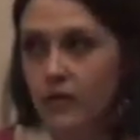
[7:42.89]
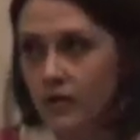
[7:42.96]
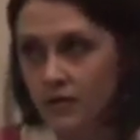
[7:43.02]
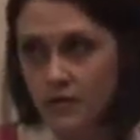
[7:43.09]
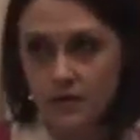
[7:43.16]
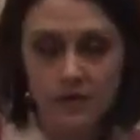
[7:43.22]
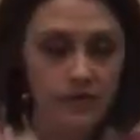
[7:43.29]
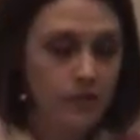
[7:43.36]

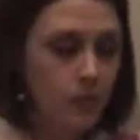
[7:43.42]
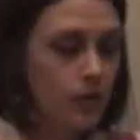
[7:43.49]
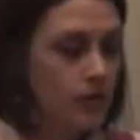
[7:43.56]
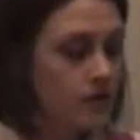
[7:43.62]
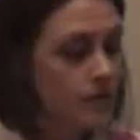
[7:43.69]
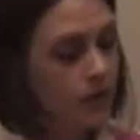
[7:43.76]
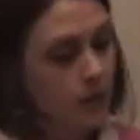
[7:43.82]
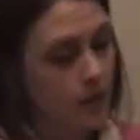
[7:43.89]
There's different
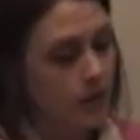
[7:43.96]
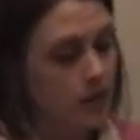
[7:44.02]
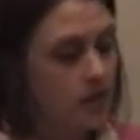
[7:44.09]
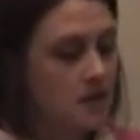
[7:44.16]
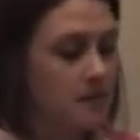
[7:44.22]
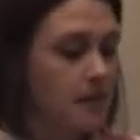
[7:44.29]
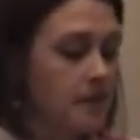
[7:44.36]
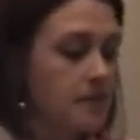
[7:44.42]
words for it. We call
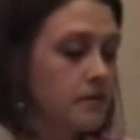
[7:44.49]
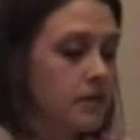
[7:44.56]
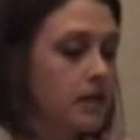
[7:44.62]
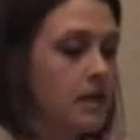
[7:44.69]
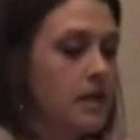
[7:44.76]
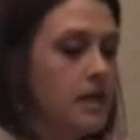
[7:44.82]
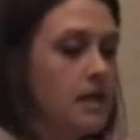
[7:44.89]
it sponsoring.